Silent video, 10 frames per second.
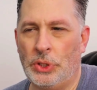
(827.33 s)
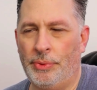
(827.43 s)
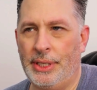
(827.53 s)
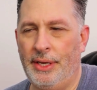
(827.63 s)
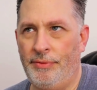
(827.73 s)

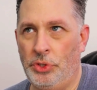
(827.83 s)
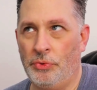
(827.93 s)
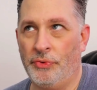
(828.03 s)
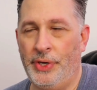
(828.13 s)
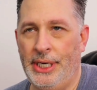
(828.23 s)
So it gives
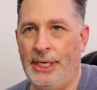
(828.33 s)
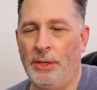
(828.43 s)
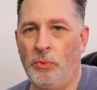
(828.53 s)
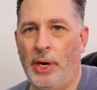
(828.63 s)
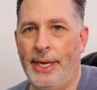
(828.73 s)
you a
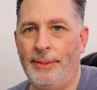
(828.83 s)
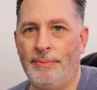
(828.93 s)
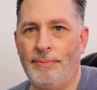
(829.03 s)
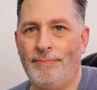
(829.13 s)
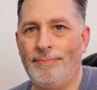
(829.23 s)
reading of what
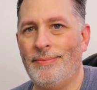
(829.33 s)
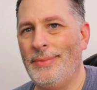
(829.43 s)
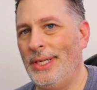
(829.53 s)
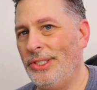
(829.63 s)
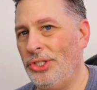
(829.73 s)

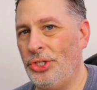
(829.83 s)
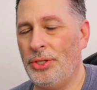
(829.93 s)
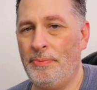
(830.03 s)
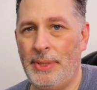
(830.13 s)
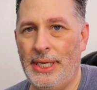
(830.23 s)
it
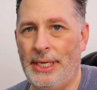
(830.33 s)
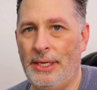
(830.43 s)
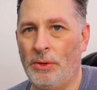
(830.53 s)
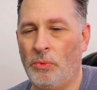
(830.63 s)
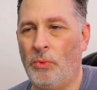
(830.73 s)
should
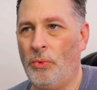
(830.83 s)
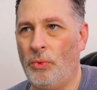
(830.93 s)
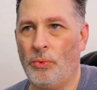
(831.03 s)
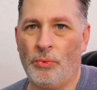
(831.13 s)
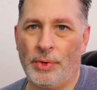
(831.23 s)
be or
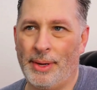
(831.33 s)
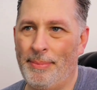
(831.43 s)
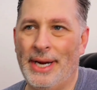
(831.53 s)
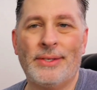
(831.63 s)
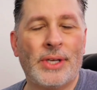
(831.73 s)

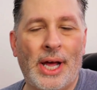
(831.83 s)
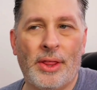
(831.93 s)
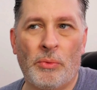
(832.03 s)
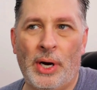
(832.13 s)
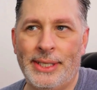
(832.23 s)
compared to
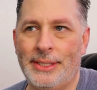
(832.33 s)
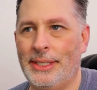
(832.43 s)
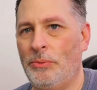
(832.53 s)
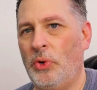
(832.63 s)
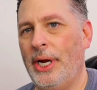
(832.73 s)
other
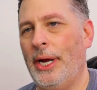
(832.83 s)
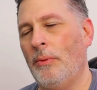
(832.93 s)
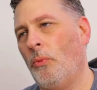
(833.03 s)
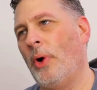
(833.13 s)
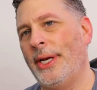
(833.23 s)
ones and
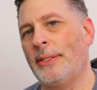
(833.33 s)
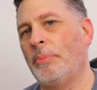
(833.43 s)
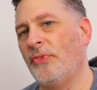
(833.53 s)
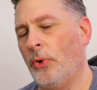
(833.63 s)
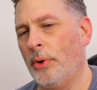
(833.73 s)
what it's
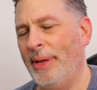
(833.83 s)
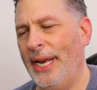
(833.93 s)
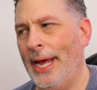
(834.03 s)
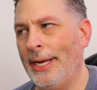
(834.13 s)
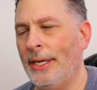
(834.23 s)

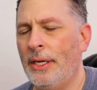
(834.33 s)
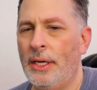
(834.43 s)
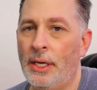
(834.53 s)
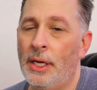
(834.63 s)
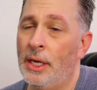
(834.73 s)
performing at.
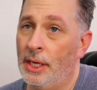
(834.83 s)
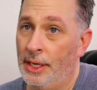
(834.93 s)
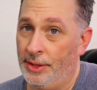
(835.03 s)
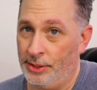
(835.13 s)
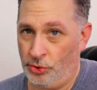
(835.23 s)

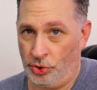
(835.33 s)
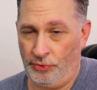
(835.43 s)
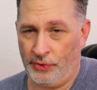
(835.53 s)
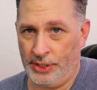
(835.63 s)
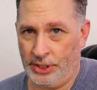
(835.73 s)
There's
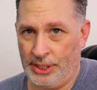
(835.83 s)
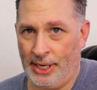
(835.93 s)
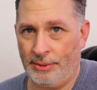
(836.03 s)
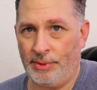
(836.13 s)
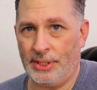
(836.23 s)
2 versions
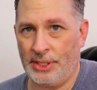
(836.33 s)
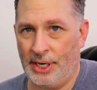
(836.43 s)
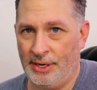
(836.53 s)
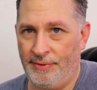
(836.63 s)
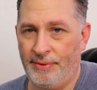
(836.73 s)
out. There's
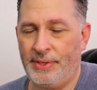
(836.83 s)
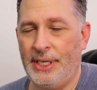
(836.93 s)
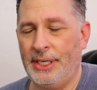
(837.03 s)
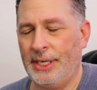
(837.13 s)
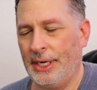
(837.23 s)
an
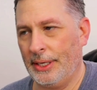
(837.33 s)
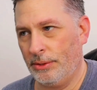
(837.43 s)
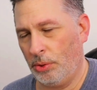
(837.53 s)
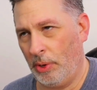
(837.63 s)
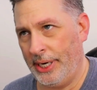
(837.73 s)
R15 and an
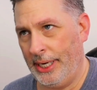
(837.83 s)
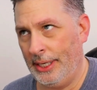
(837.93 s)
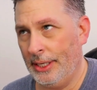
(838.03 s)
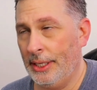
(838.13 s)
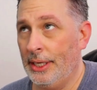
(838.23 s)

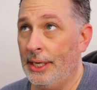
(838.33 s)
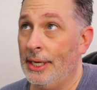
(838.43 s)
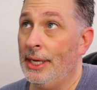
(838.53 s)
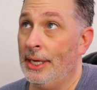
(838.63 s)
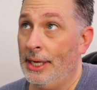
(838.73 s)
R20.
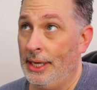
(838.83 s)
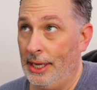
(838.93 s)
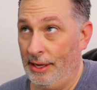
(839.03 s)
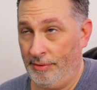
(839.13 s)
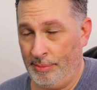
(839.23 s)

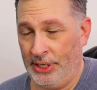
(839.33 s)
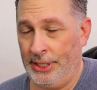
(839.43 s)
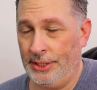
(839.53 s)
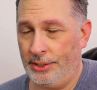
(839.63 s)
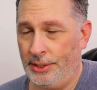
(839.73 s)

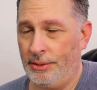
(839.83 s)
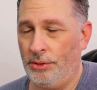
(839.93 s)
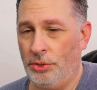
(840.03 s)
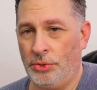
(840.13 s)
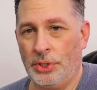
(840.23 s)
Everybody's
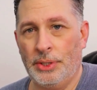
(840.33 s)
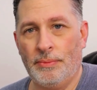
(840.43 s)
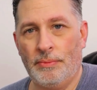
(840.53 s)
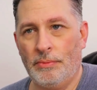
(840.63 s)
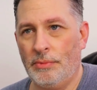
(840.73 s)

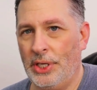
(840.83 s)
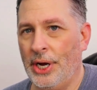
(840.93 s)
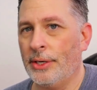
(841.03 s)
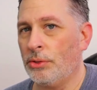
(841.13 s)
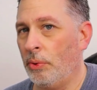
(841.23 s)
using
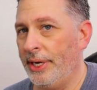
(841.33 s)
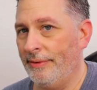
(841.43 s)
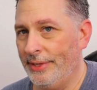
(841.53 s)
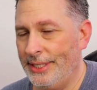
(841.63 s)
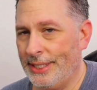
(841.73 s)
the
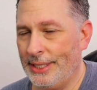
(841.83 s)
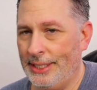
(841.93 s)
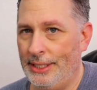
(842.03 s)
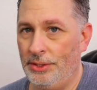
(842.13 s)
R20 recently.